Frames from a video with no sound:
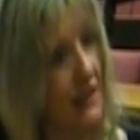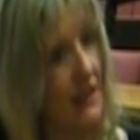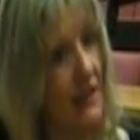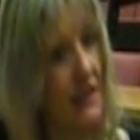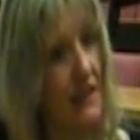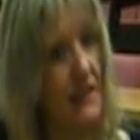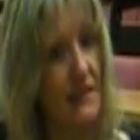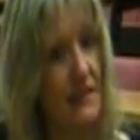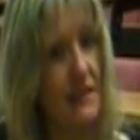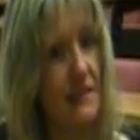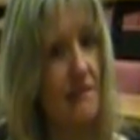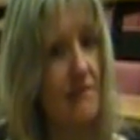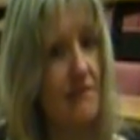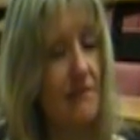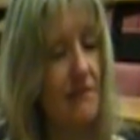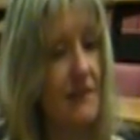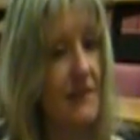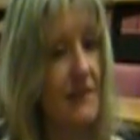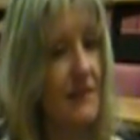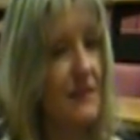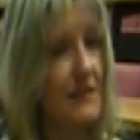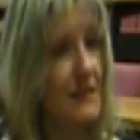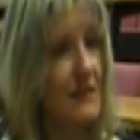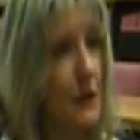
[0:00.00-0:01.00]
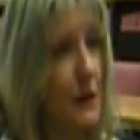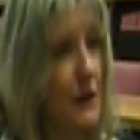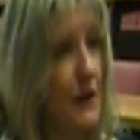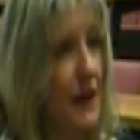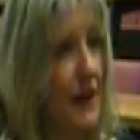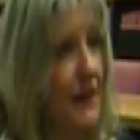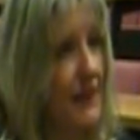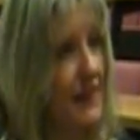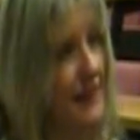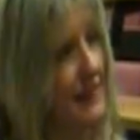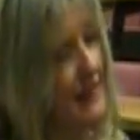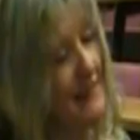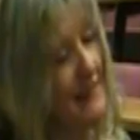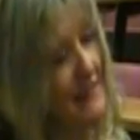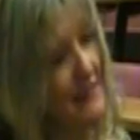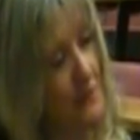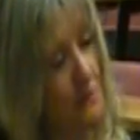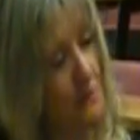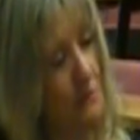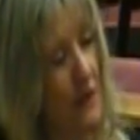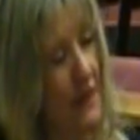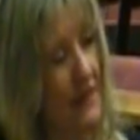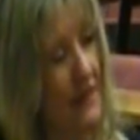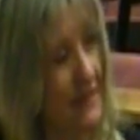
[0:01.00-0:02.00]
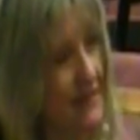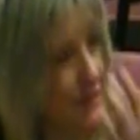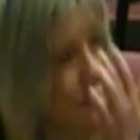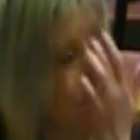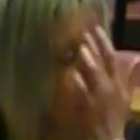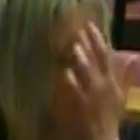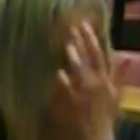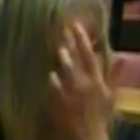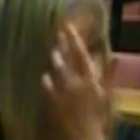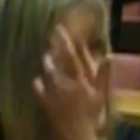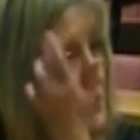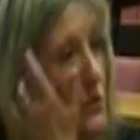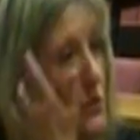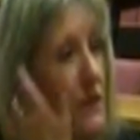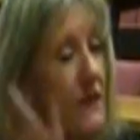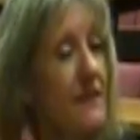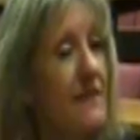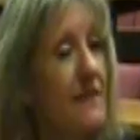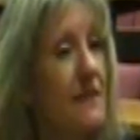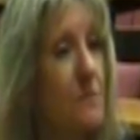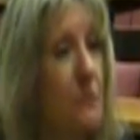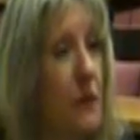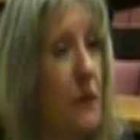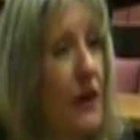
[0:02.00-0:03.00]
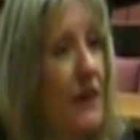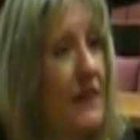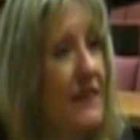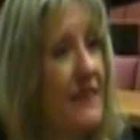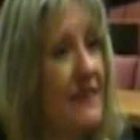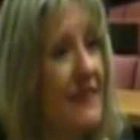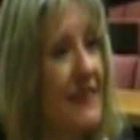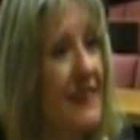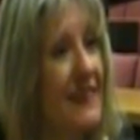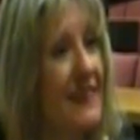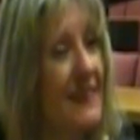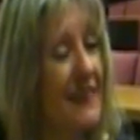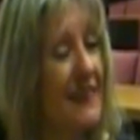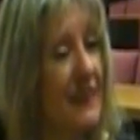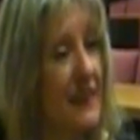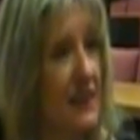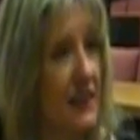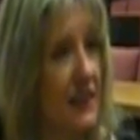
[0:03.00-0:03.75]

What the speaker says: And so I think in some ways it's perhaps quite surprising